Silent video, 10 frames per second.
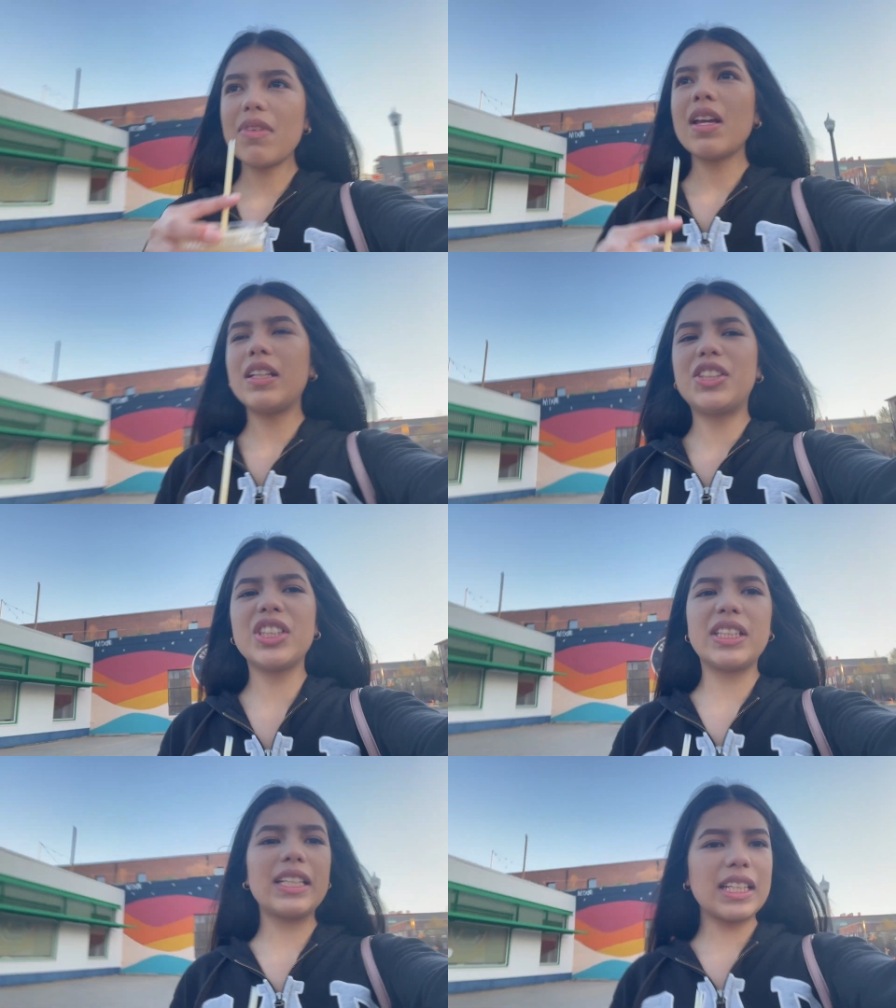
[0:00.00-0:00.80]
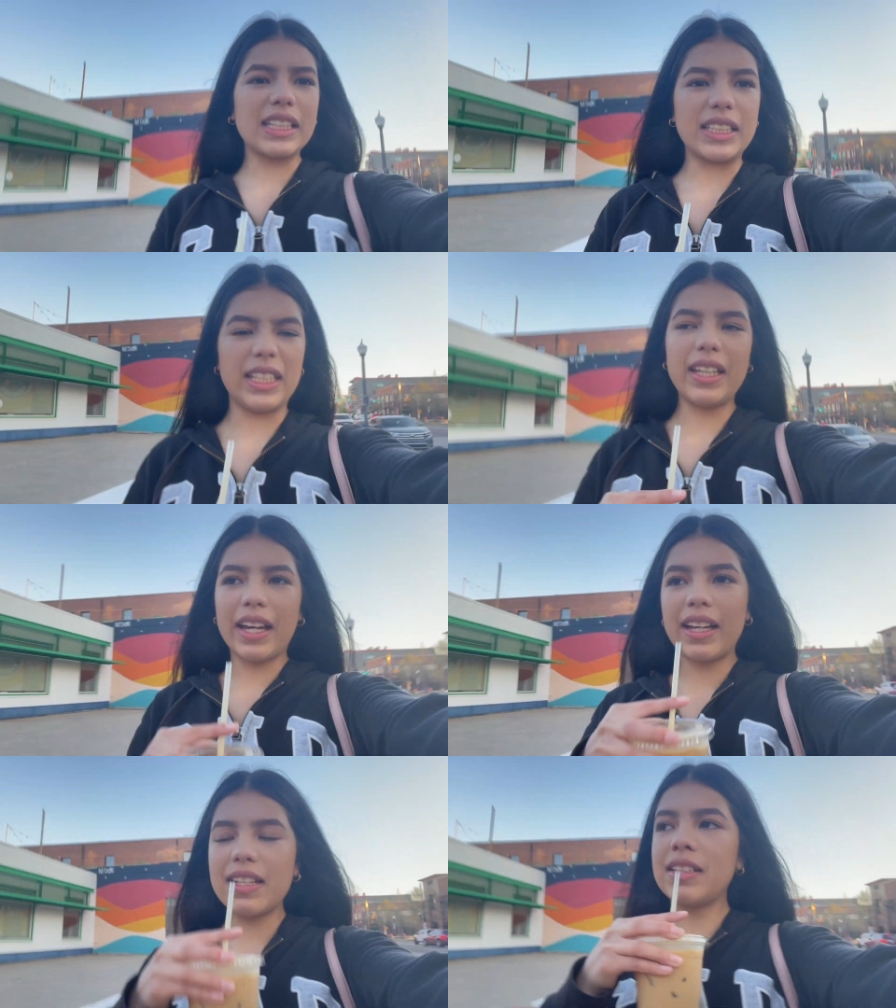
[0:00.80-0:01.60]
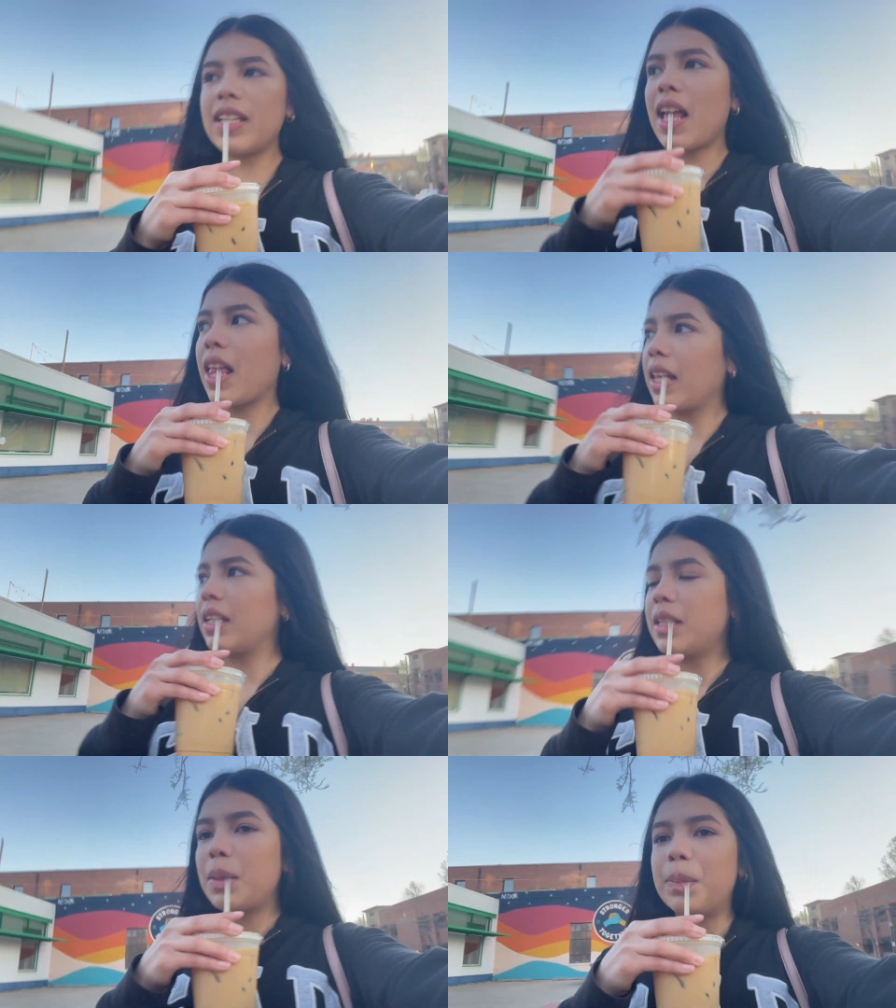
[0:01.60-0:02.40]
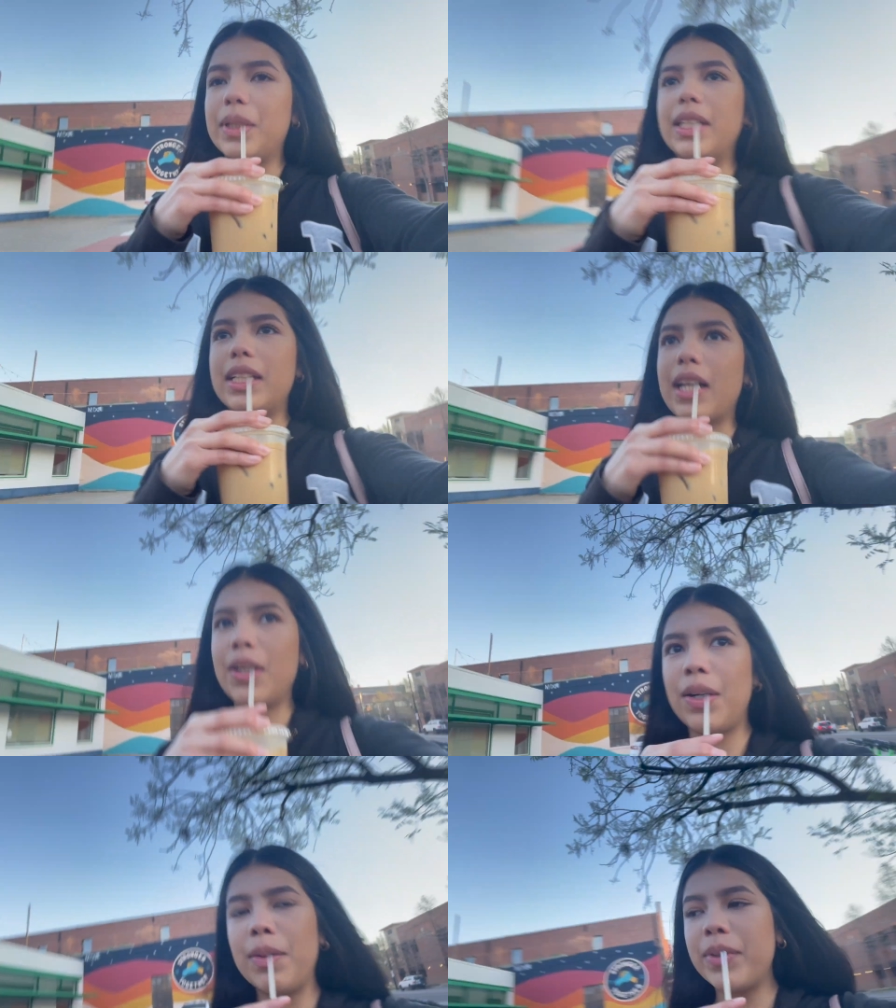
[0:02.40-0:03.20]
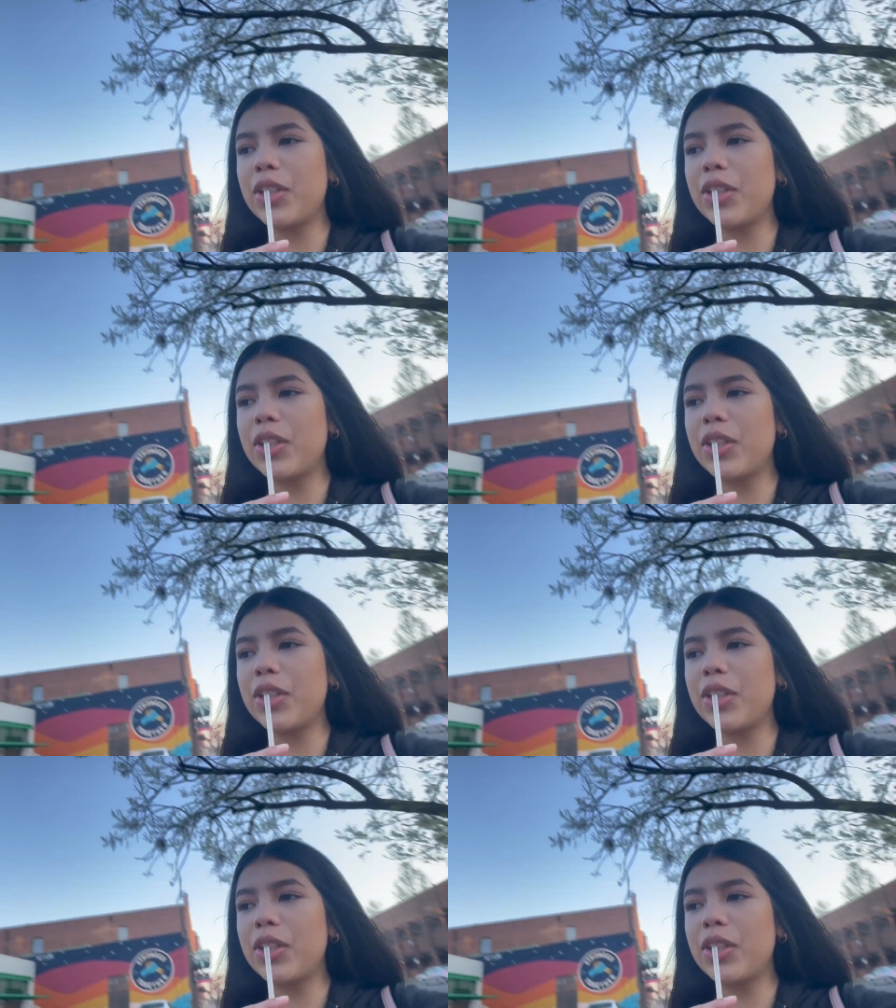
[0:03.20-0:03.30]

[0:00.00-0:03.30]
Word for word: It just tastes like tea, I guess. But now I'm gonna